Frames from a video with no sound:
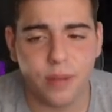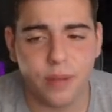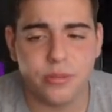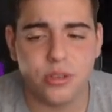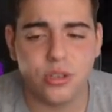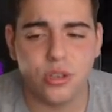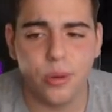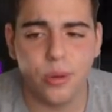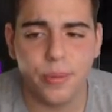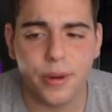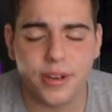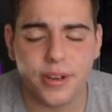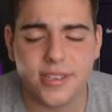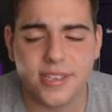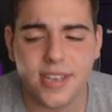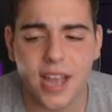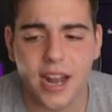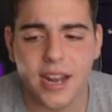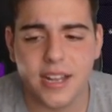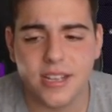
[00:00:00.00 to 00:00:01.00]
I'm super
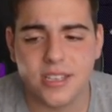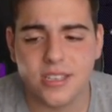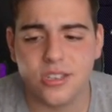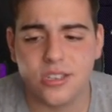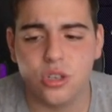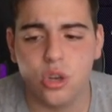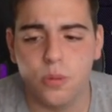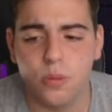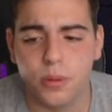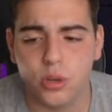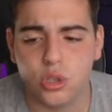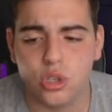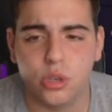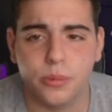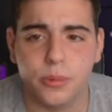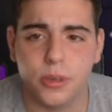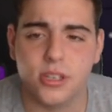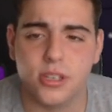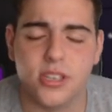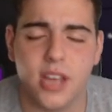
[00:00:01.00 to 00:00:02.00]
excited, super,
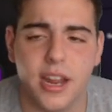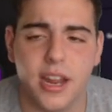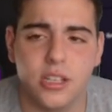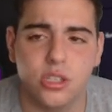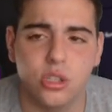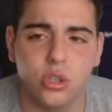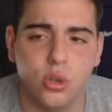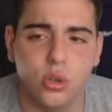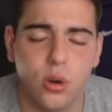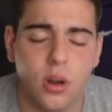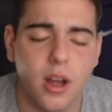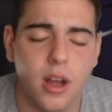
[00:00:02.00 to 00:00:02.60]
super excited to